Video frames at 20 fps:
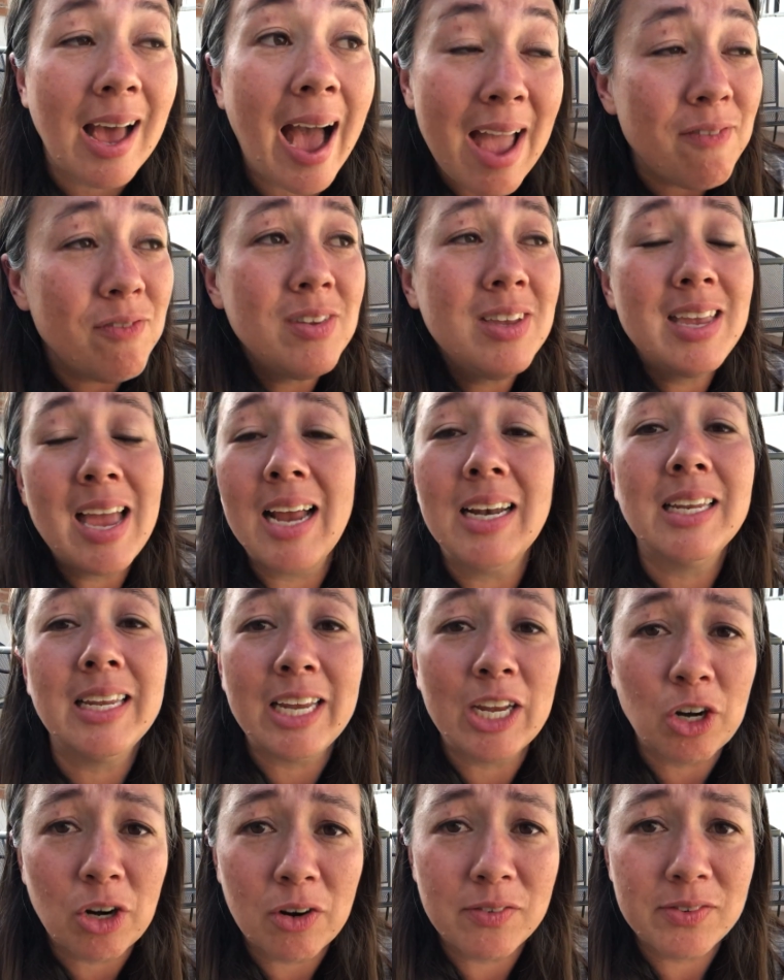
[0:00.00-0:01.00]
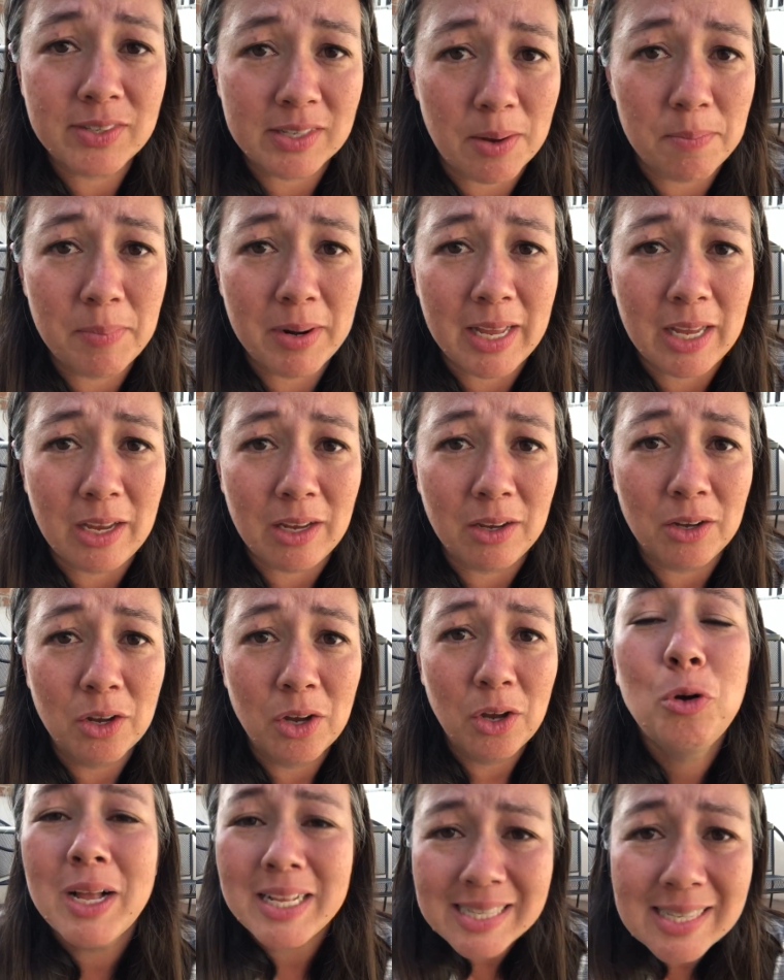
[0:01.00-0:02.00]
I've yet to hear of somebody
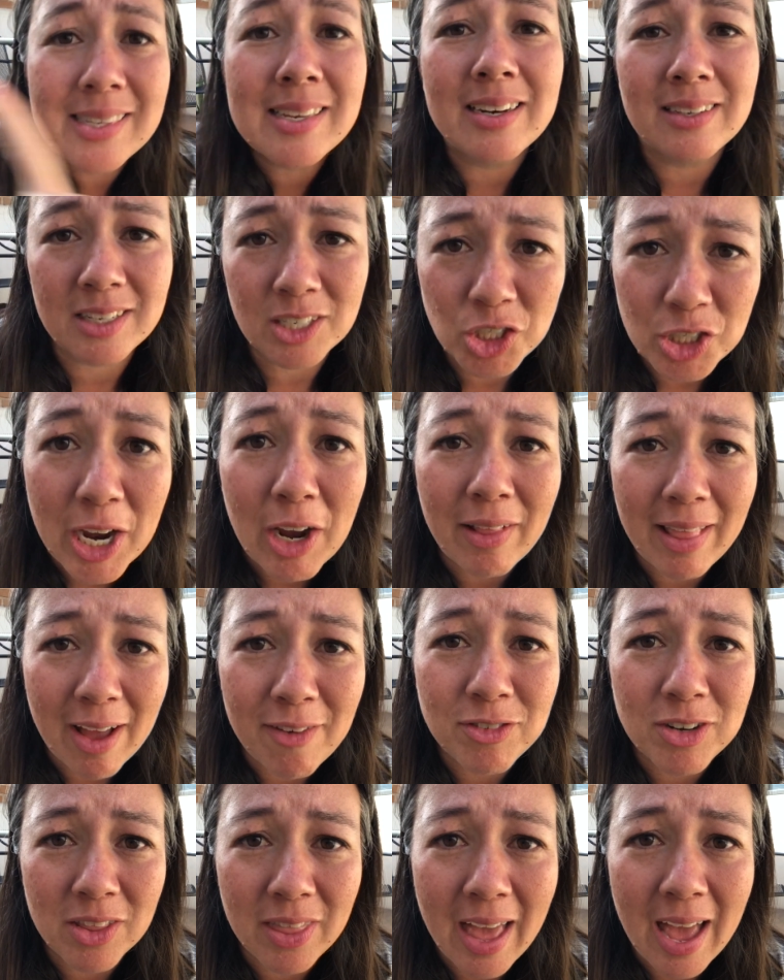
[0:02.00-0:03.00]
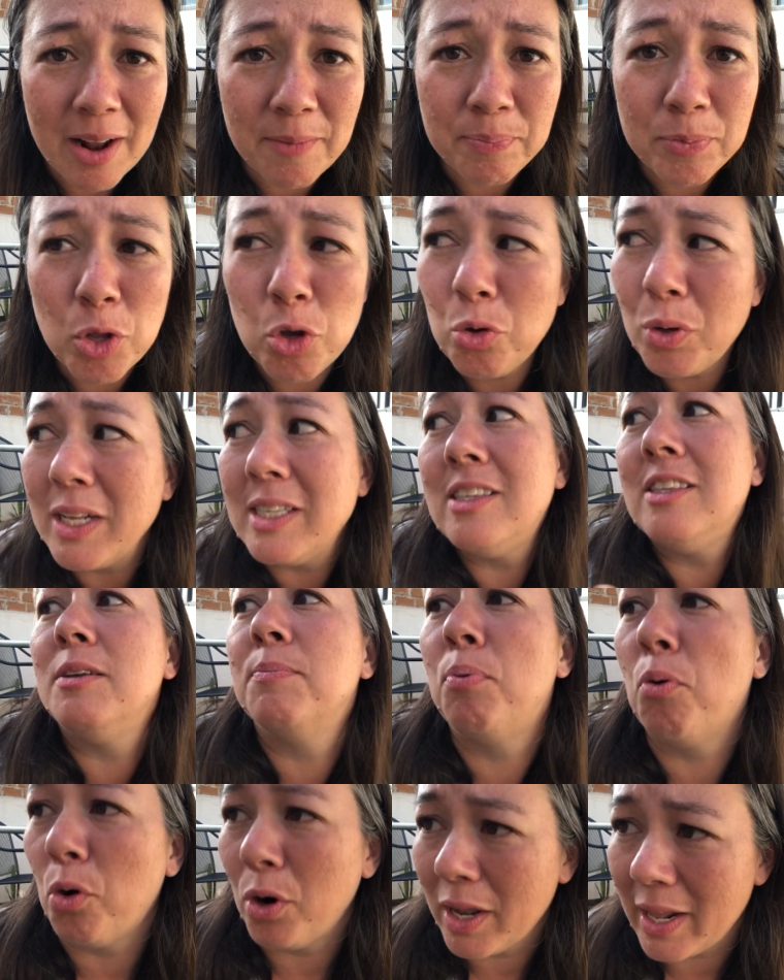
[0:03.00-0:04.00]
who gets sent to jail after that, who gets
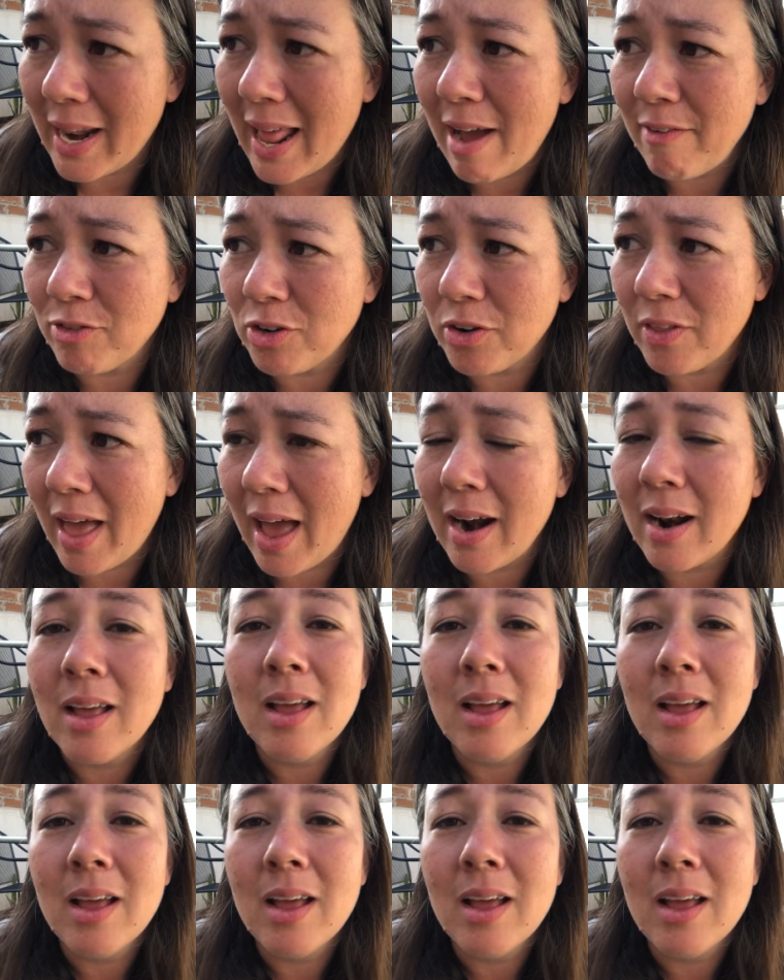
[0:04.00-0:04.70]
deported after that.